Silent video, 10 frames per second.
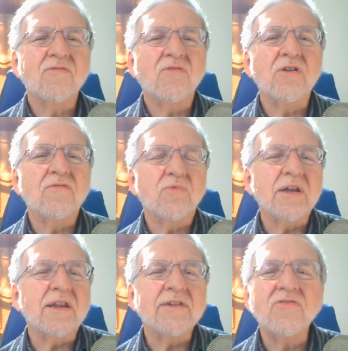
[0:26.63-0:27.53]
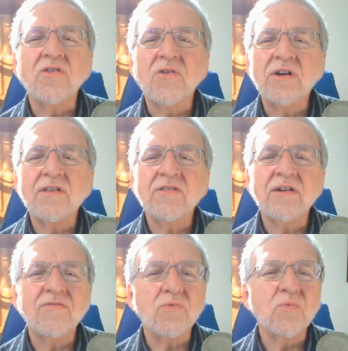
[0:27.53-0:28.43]
full of real life stories
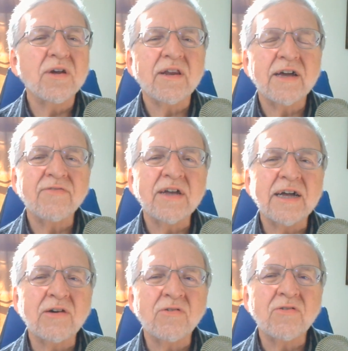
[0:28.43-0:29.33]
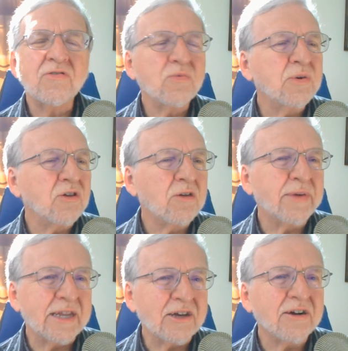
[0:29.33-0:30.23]
of real life encounters with
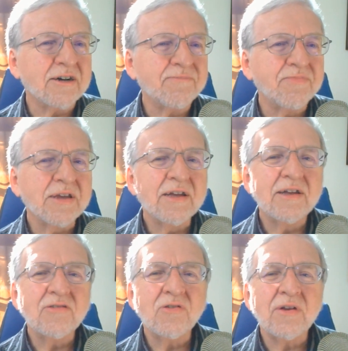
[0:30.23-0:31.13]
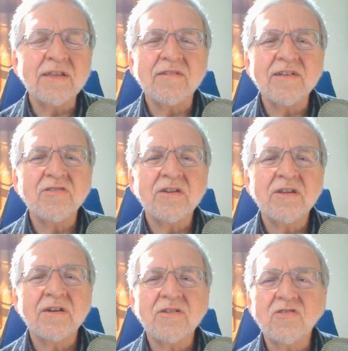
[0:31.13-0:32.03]
Almighty God. So let's listen
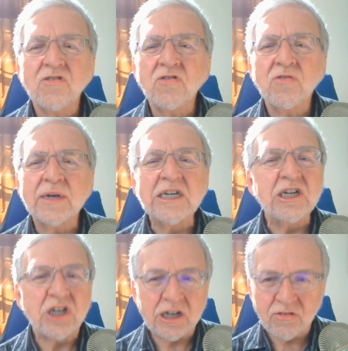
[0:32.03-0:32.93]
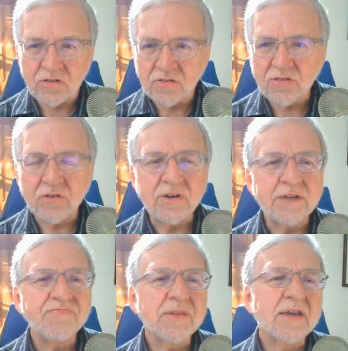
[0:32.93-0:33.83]
to Sue as she shares her
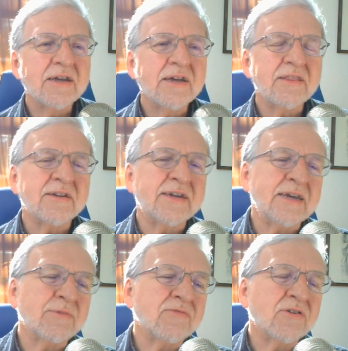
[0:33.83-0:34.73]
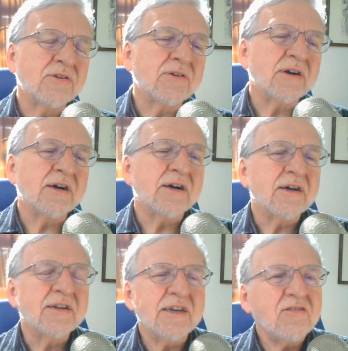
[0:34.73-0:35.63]
story. The name of her uh,
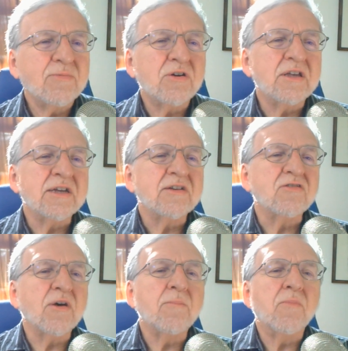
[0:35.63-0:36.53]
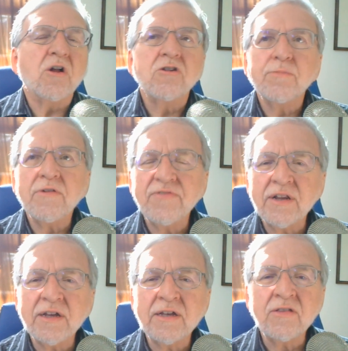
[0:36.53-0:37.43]
testimony is Multiple
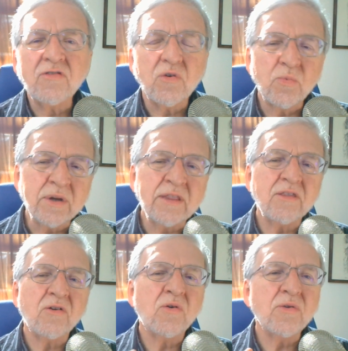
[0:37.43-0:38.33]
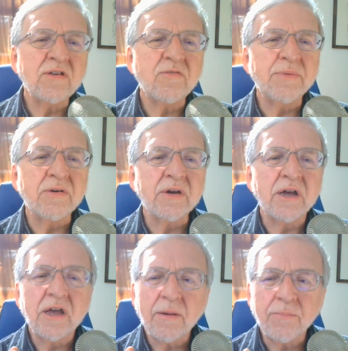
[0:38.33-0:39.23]
Fillings with the Holy Spirit
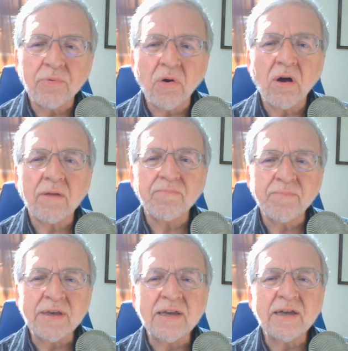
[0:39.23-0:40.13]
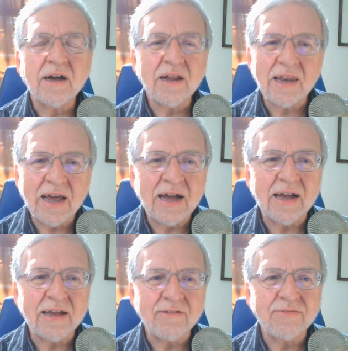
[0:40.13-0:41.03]
Brought Me
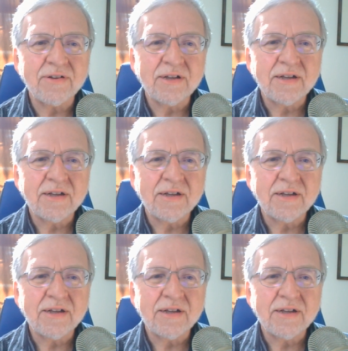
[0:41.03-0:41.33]
Alive.